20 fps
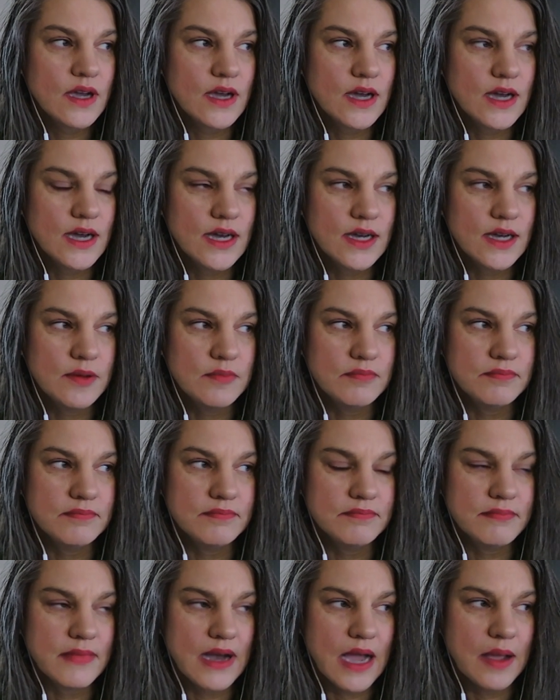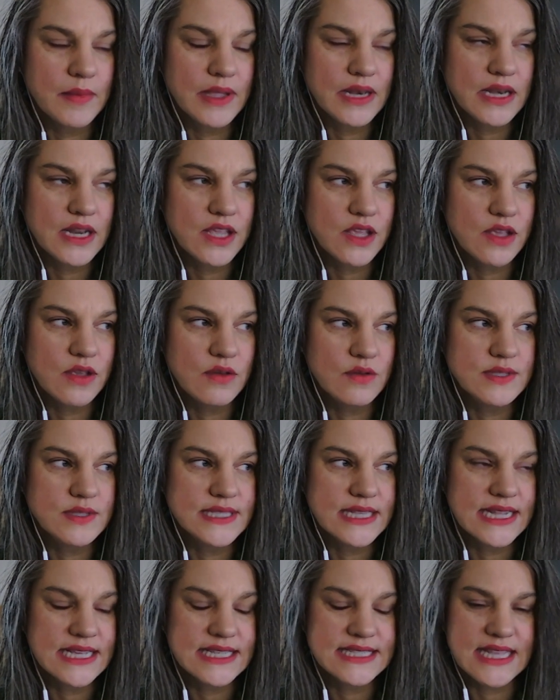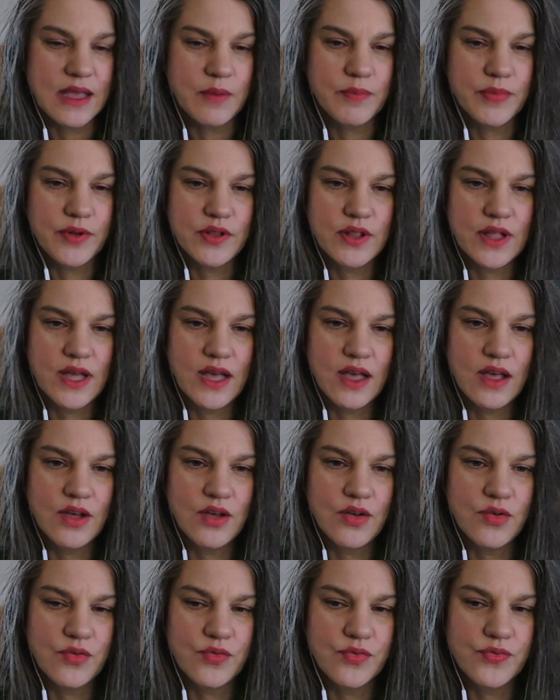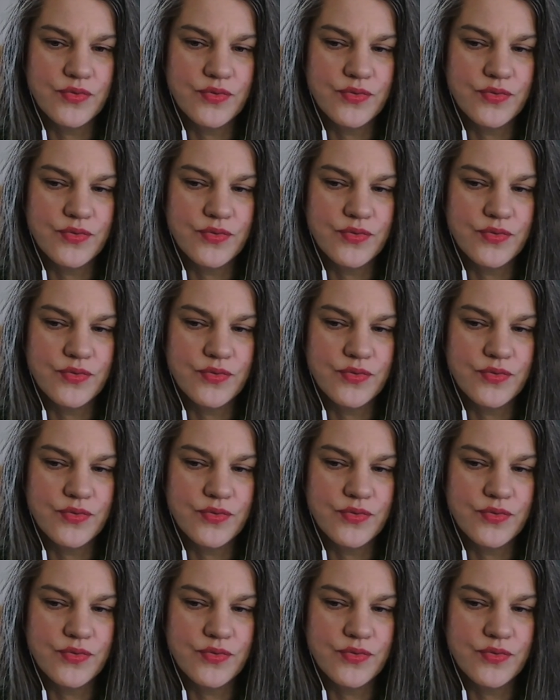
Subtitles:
I'm going to use an example of,